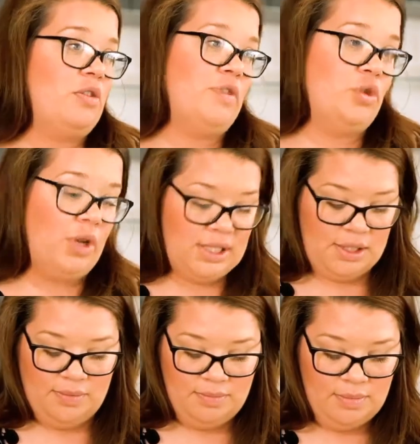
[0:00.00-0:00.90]
of your
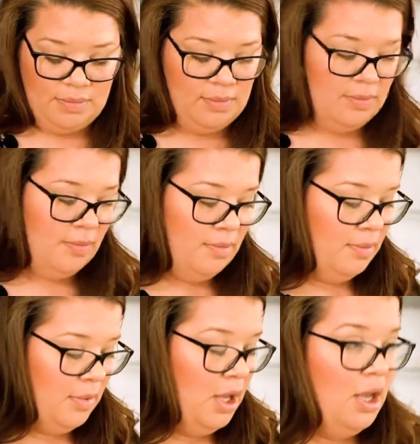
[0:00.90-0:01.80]
spirit of choice.
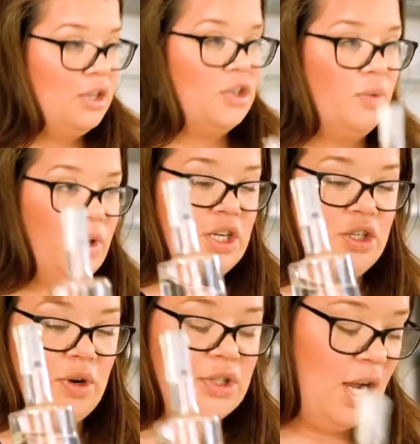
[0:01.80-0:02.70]

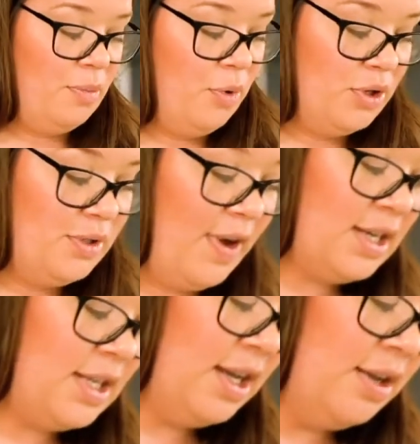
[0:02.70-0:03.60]
So we're going to do our
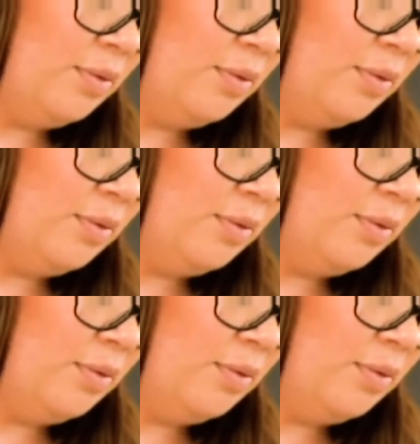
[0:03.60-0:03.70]
Dr. Porter's